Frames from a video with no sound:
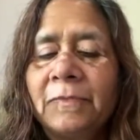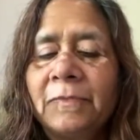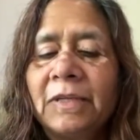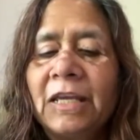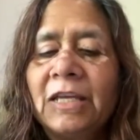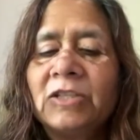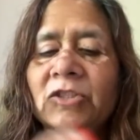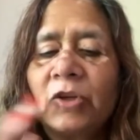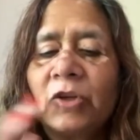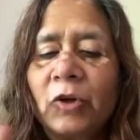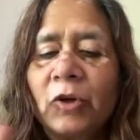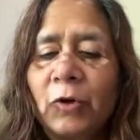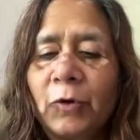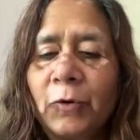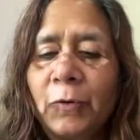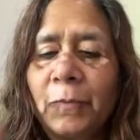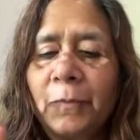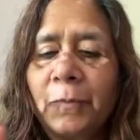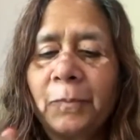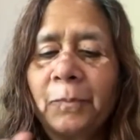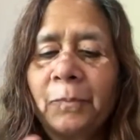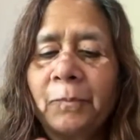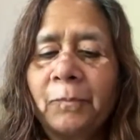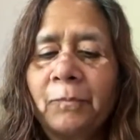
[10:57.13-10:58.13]
Yes or no?
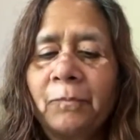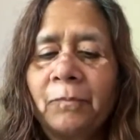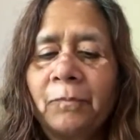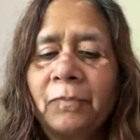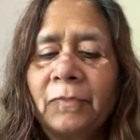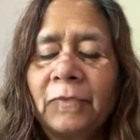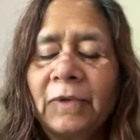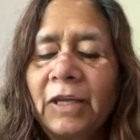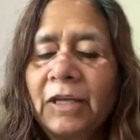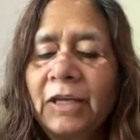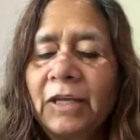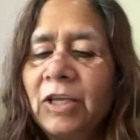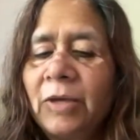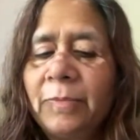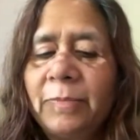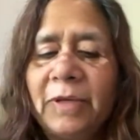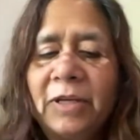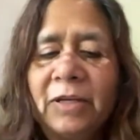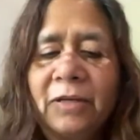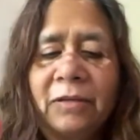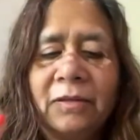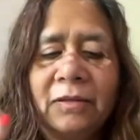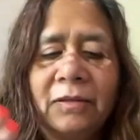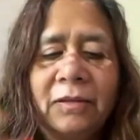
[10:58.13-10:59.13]
And give
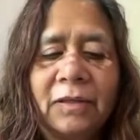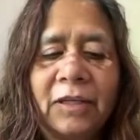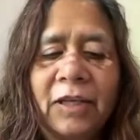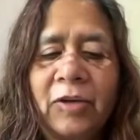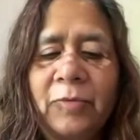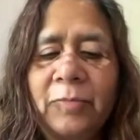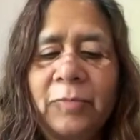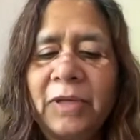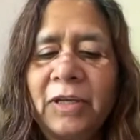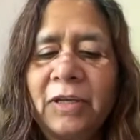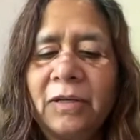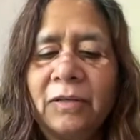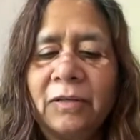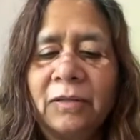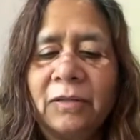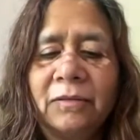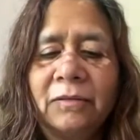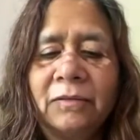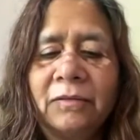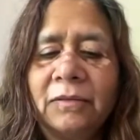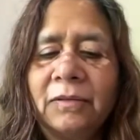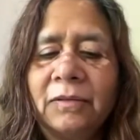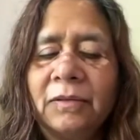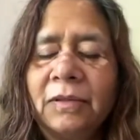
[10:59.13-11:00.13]
me
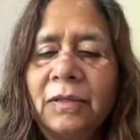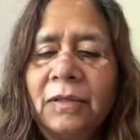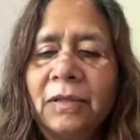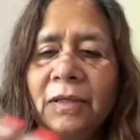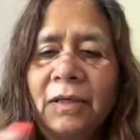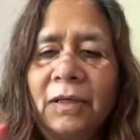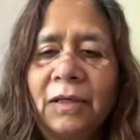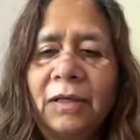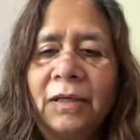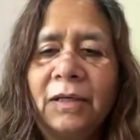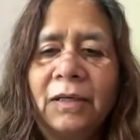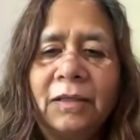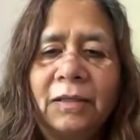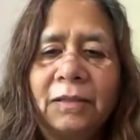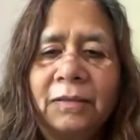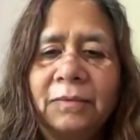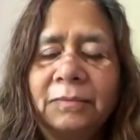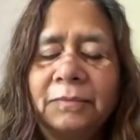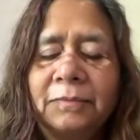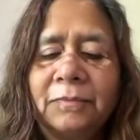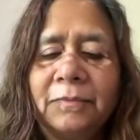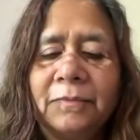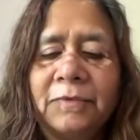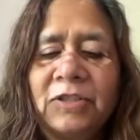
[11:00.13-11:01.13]
a
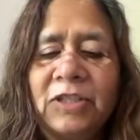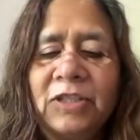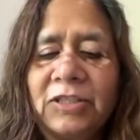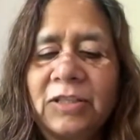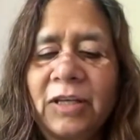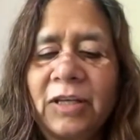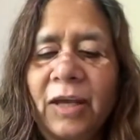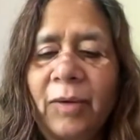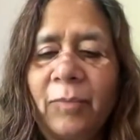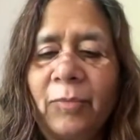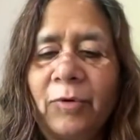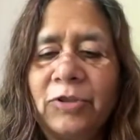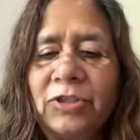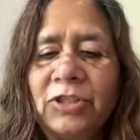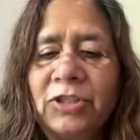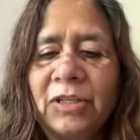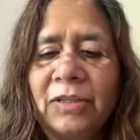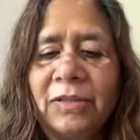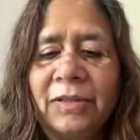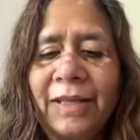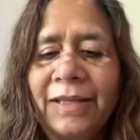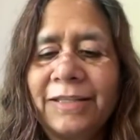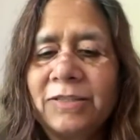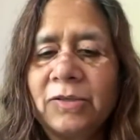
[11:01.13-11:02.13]
just an
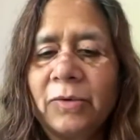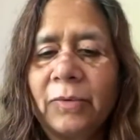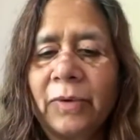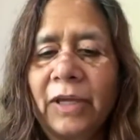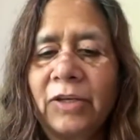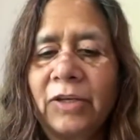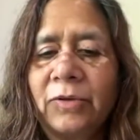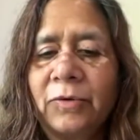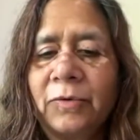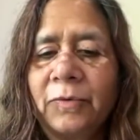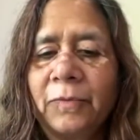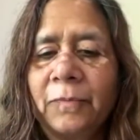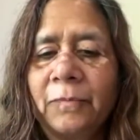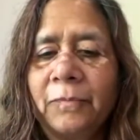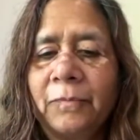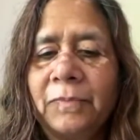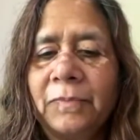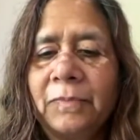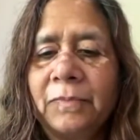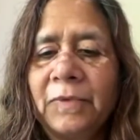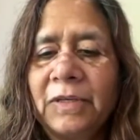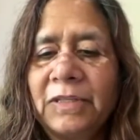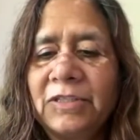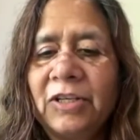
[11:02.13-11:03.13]
emoji. That's okay too.
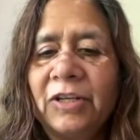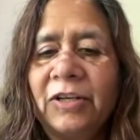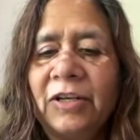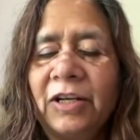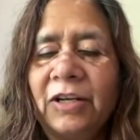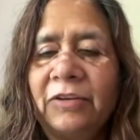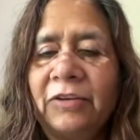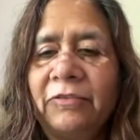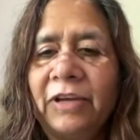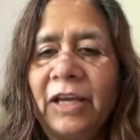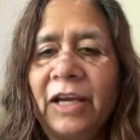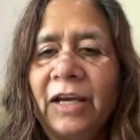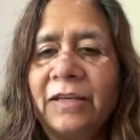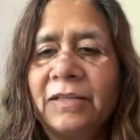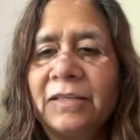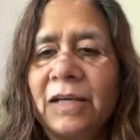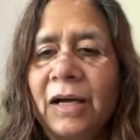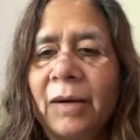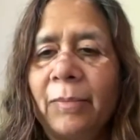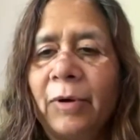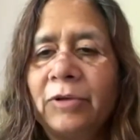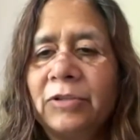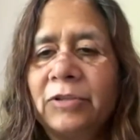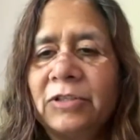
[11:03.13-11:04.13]
Is generative AI
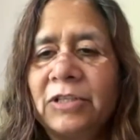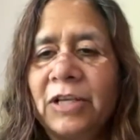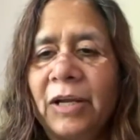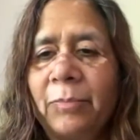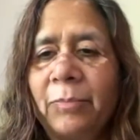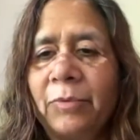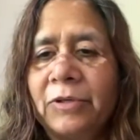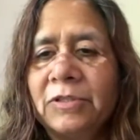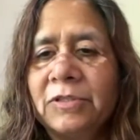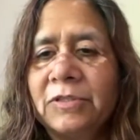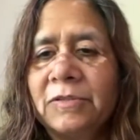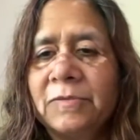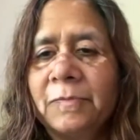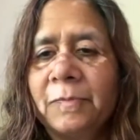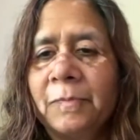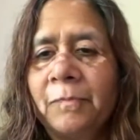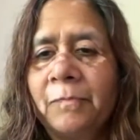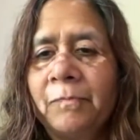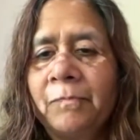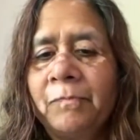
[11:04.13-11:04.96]
about chatbots?